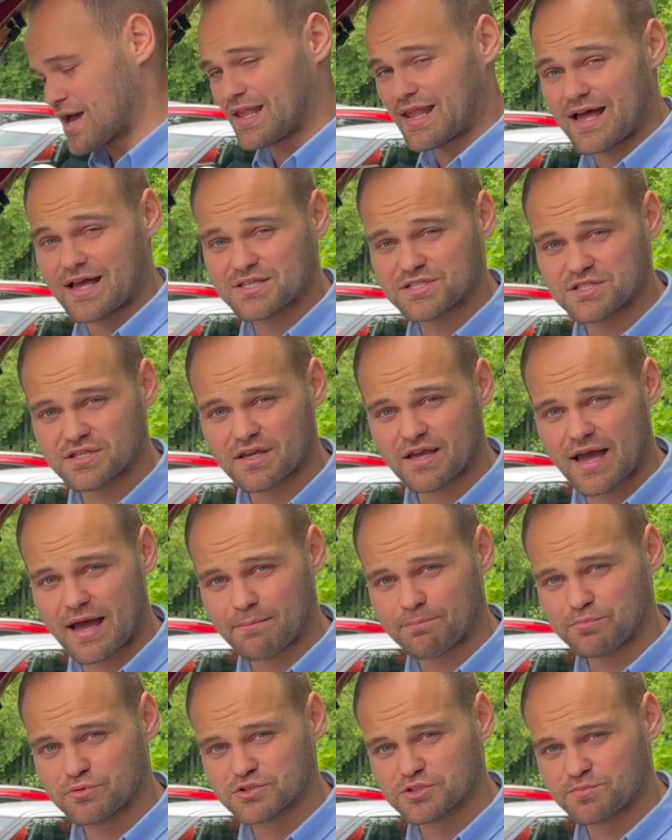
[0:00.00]
as
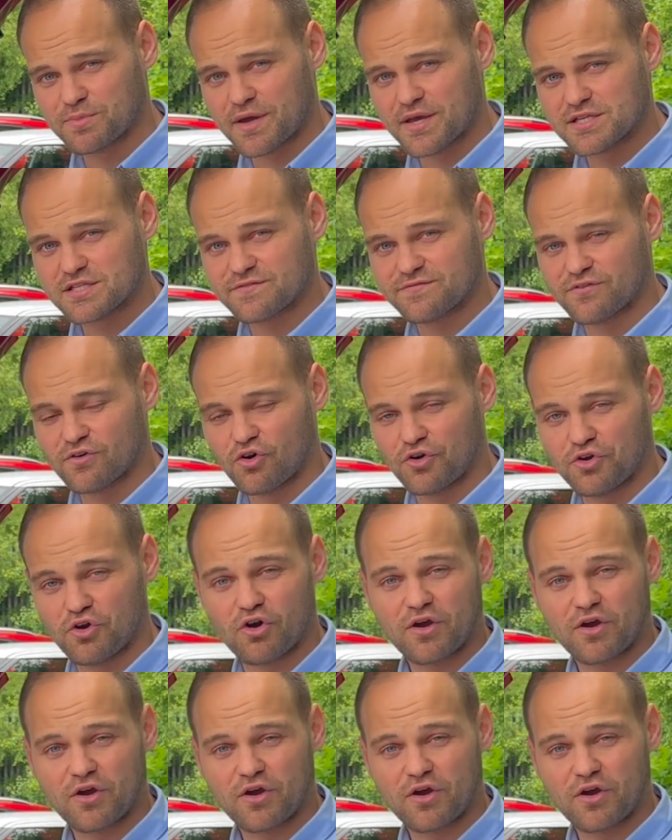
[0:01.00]
ample space for your